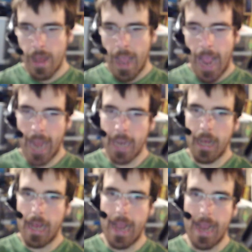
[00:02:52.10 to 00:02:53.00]
and
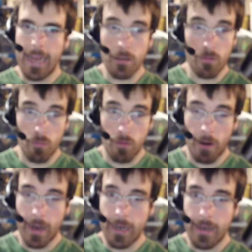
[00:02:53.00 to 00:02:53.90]
it's
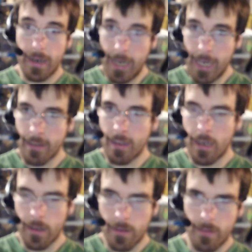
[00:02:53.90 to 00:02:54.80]
really easy
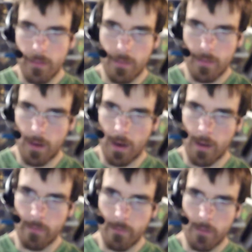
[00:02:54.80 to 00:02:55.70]
to
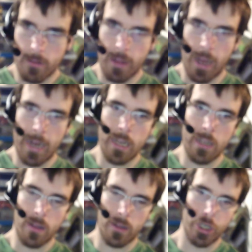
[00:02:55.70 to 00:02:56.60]
slide in
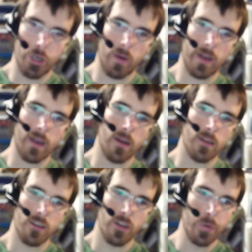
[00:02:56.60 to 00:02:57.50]
the Joy
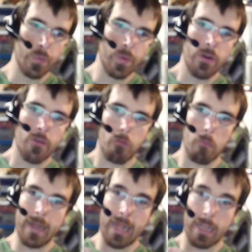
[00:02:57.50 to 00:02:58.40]
Cons too. For
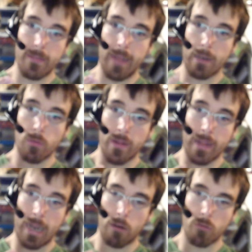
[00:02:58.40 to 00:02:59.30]
me, that's one thing
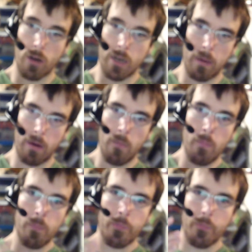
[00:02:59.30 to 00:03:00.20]
I was worried about,
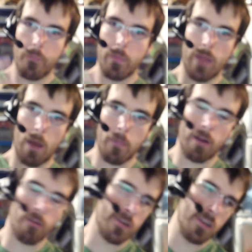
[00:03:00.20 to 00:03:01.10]
not being
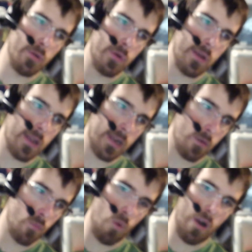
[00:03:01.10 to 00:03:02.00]
able to do it like one